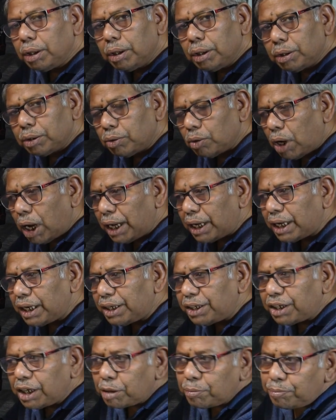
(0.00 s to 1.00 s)
So I can
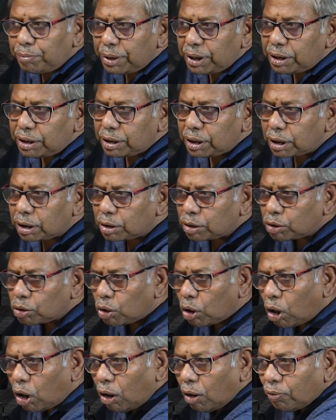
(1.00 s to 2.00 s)
take pictures
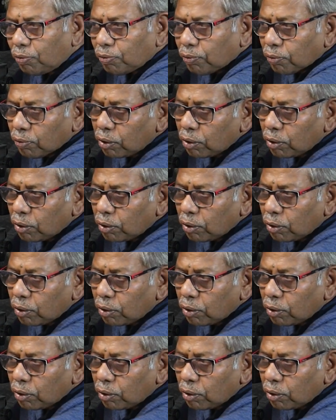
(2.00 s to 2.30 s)
of